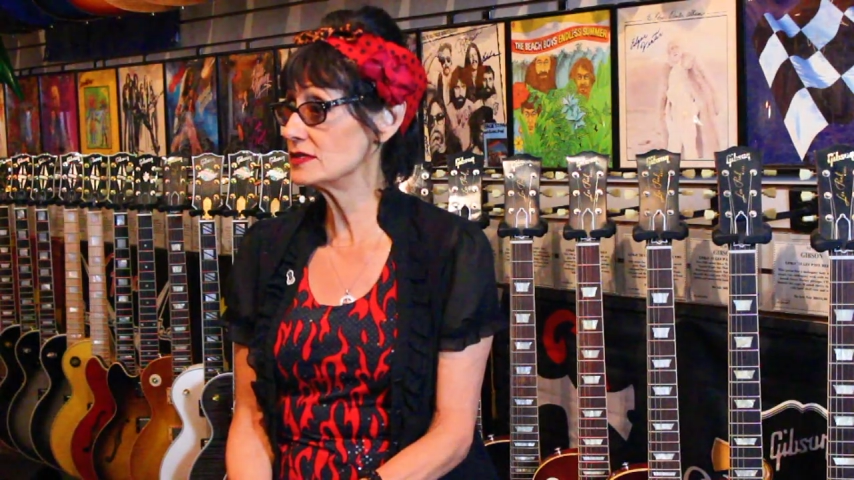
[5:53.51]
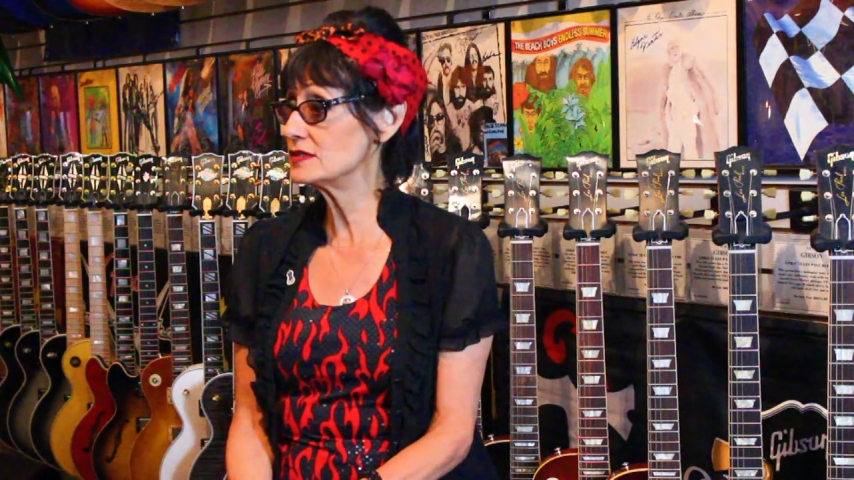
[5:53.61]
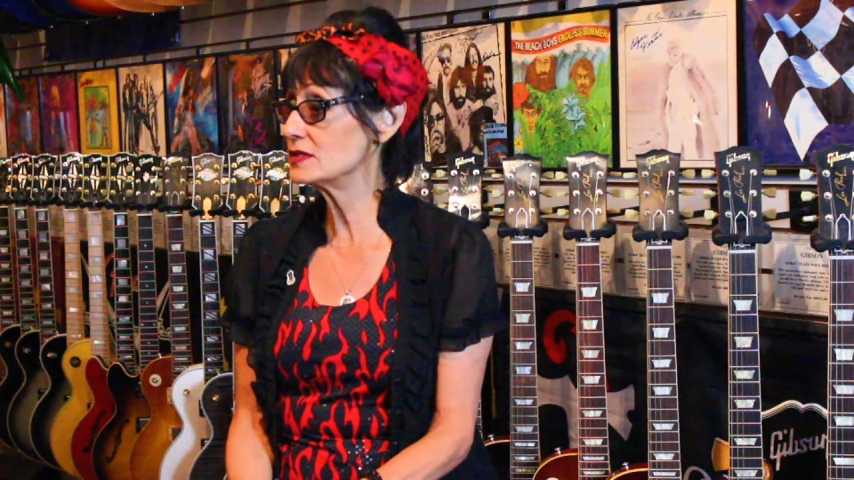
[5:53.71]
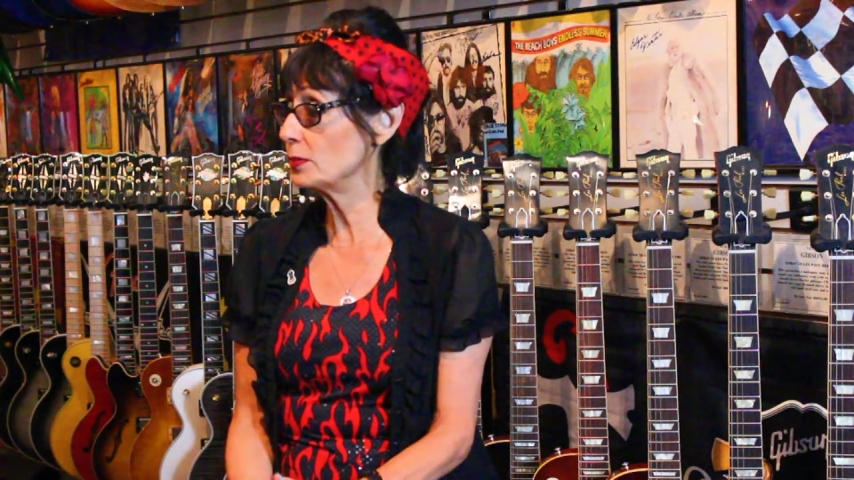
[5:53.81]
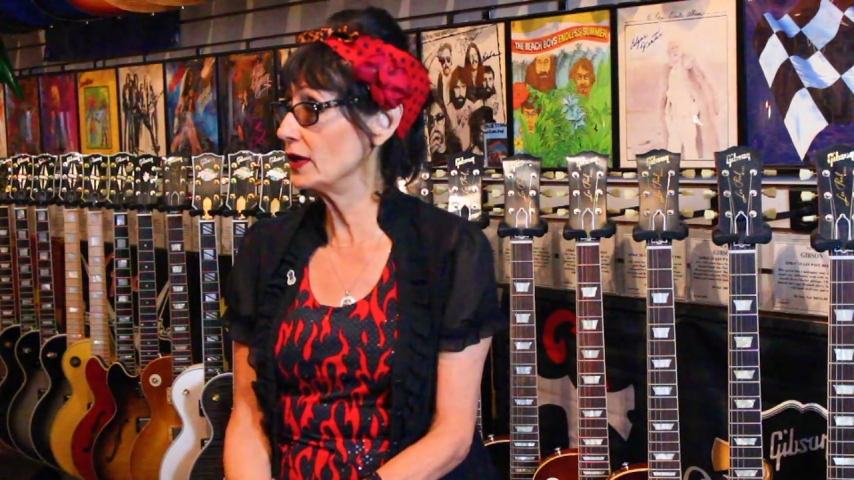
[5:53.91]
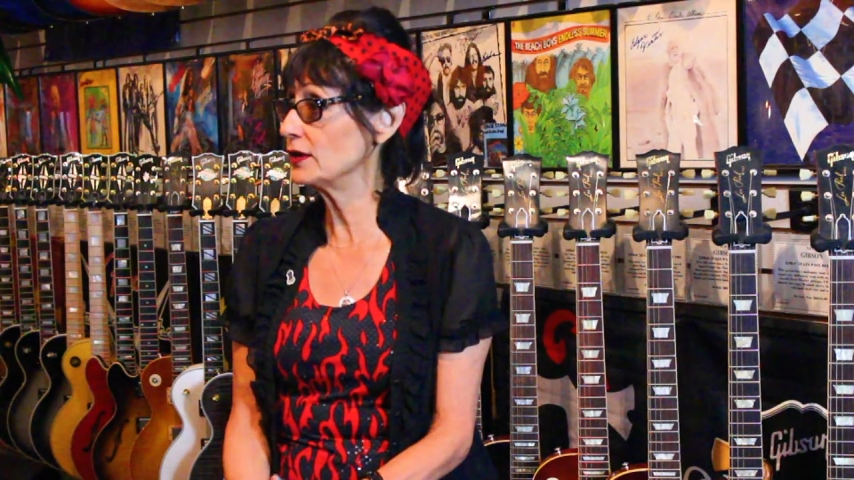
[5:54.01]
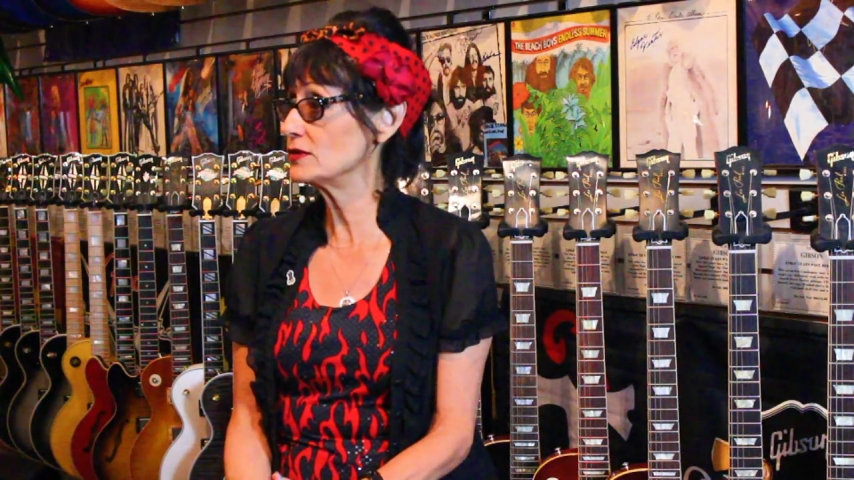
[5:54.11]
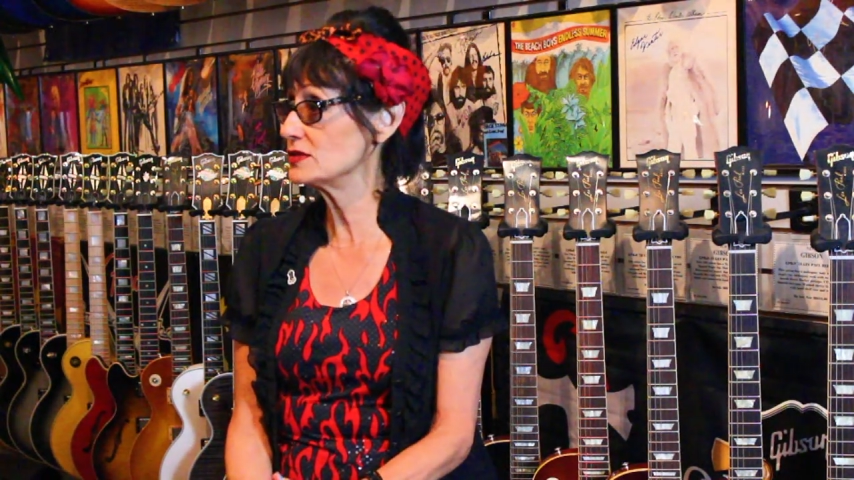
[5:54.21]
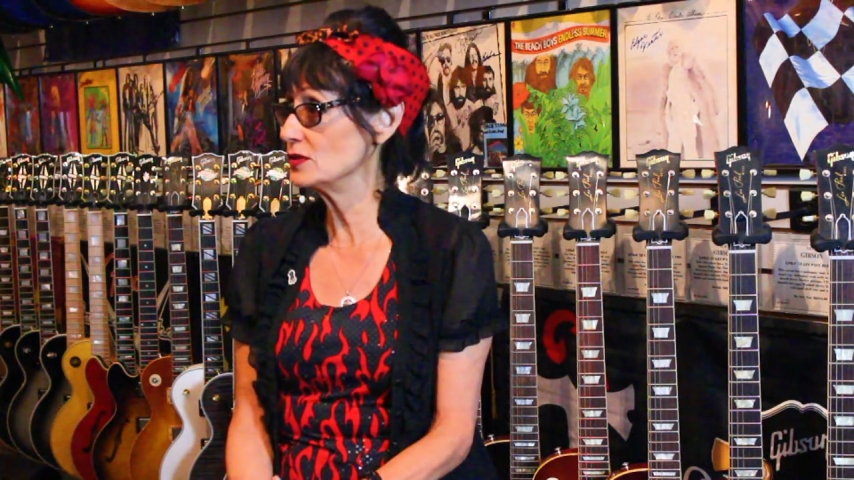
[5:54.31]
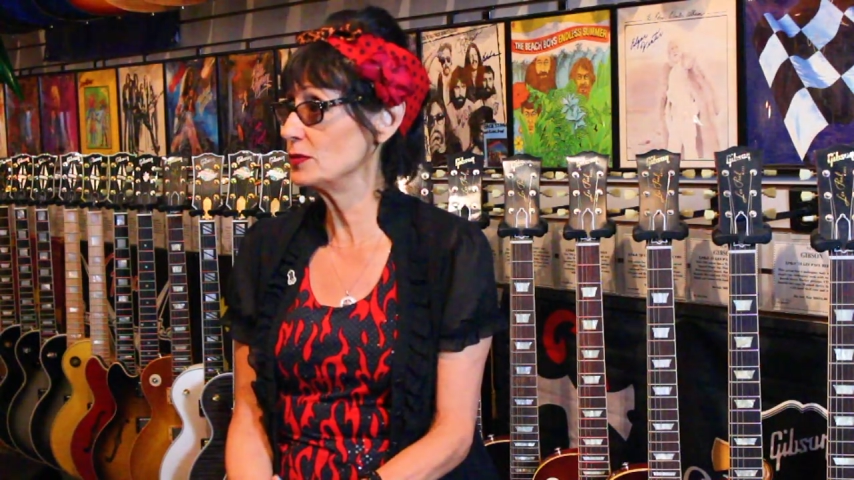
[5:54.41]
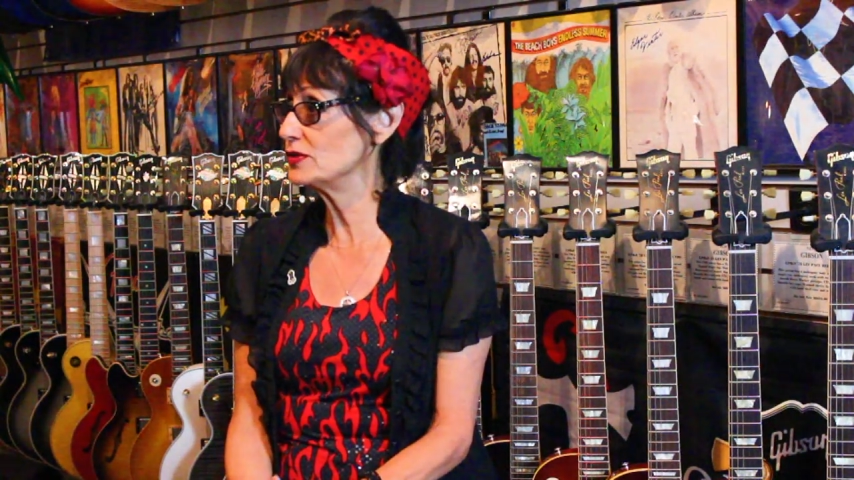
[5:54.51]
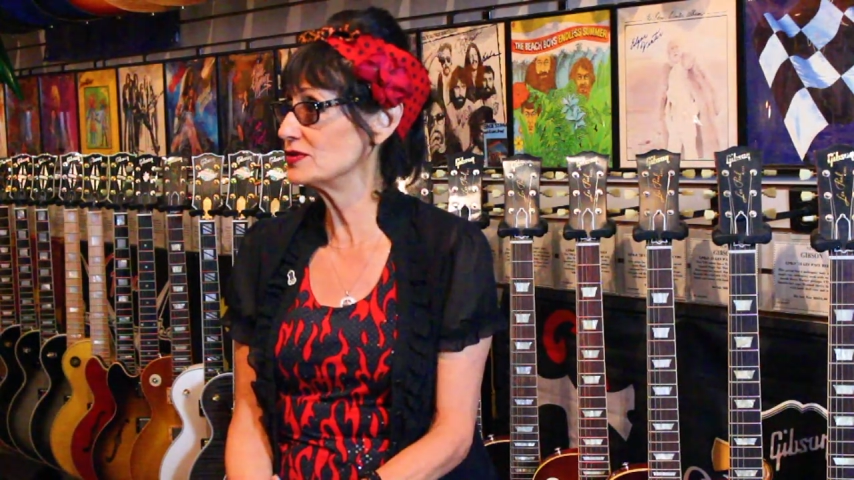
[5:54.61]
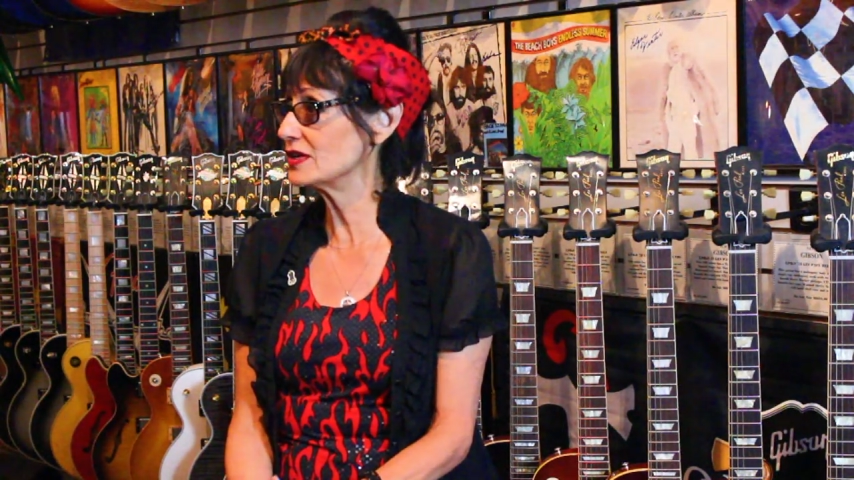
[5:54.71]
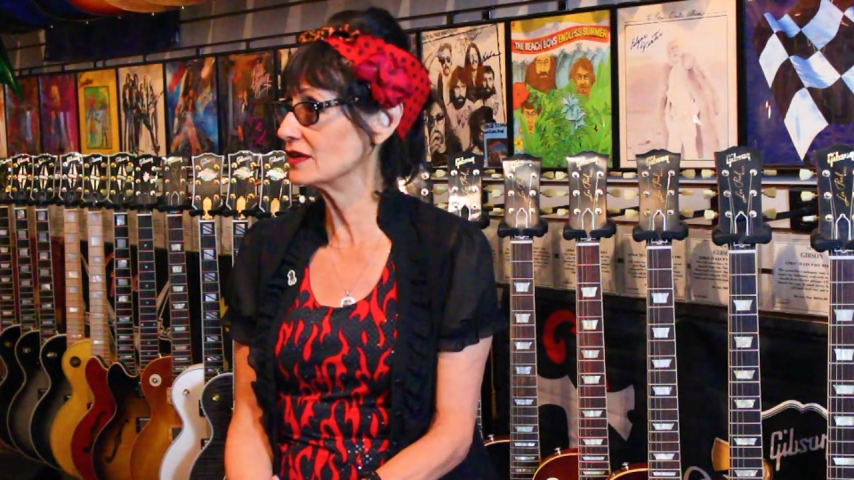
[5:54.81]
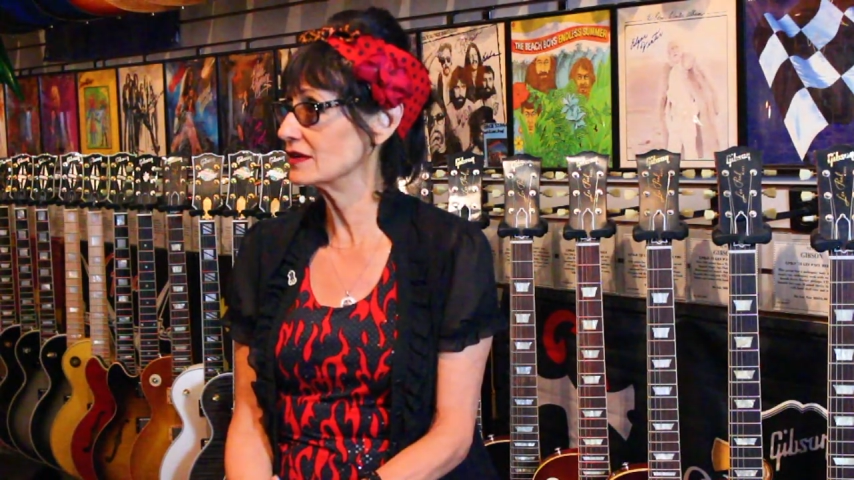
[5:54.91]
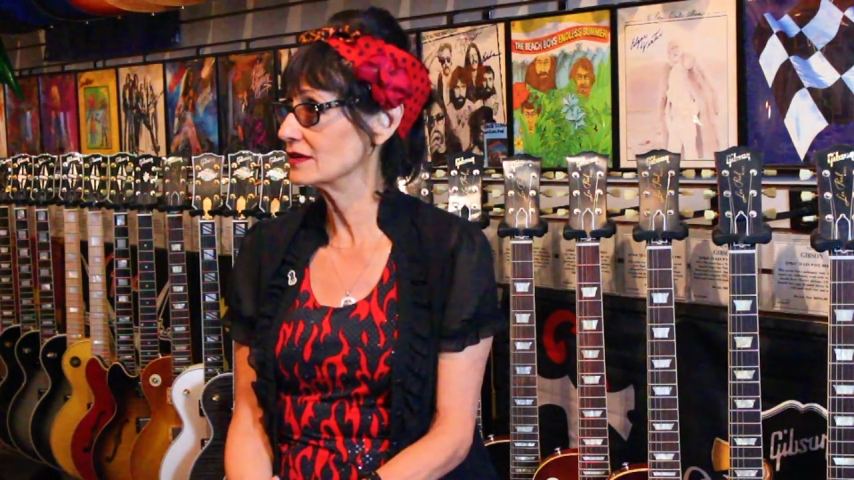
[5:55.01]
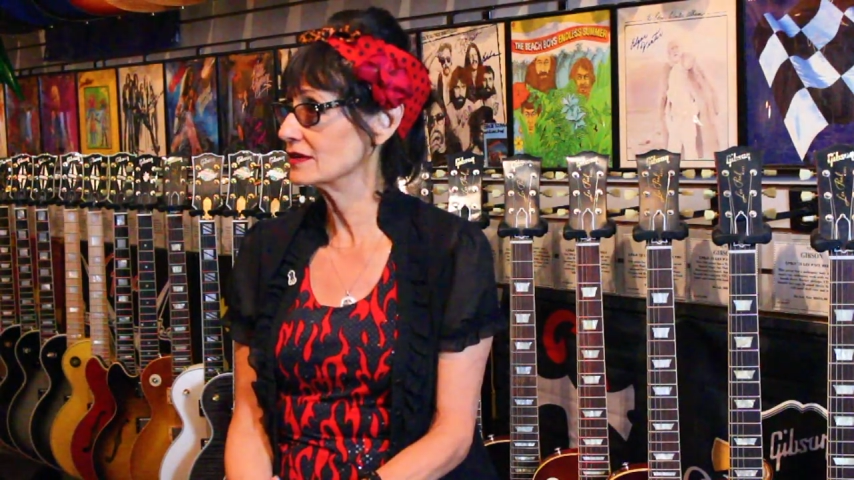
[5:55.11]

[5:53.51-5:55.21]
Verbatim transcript: is the players and the music. Right.